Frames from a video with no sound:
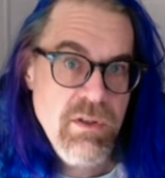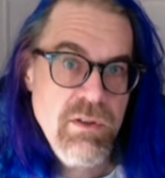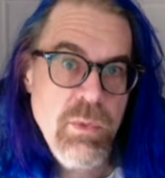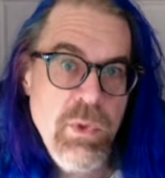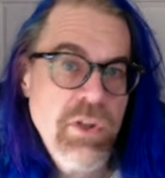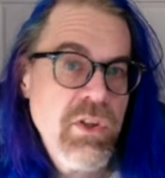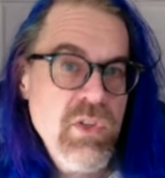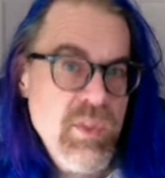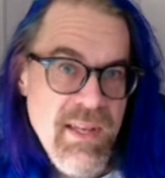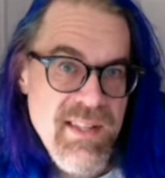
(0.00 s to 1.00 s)
You weren't
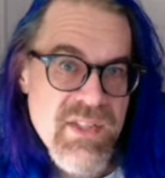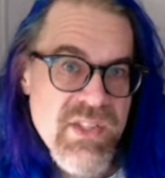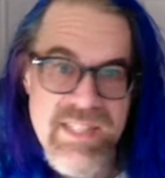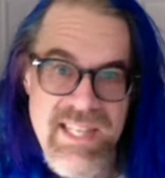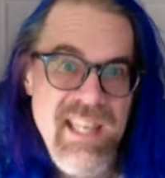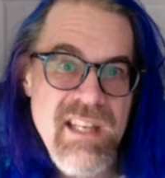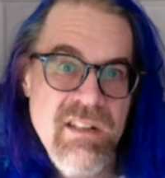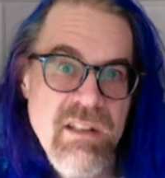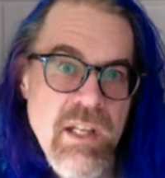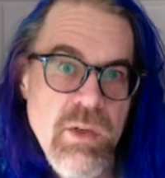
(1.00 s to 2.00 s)
accused by the state, like